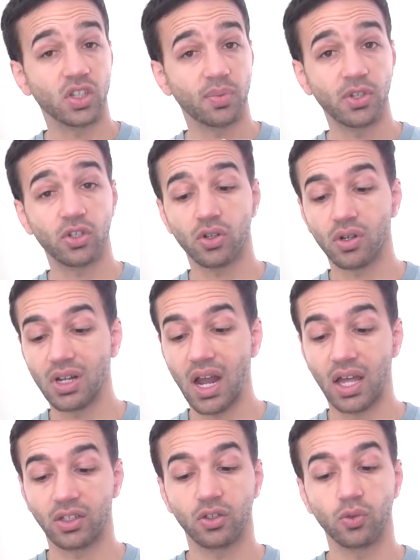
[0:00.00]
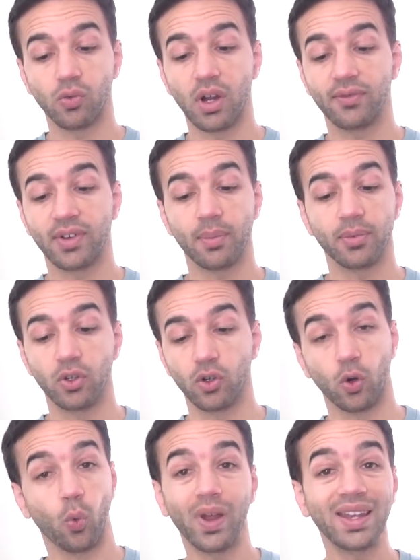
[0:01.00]
Just be sure not to rough up
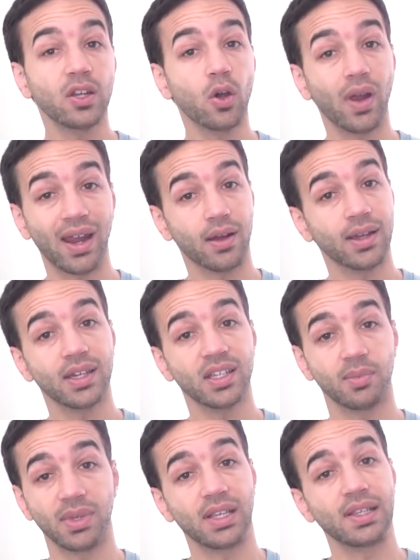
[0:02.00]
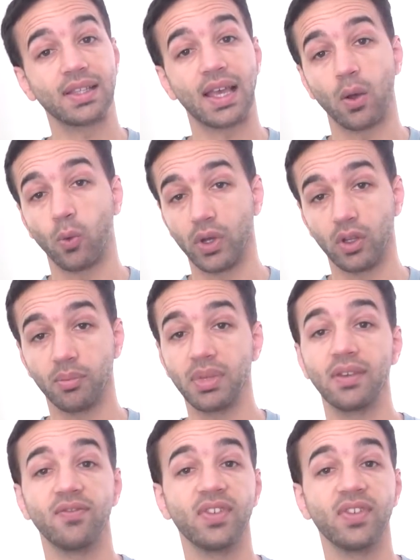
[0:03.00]
your window areas because that will be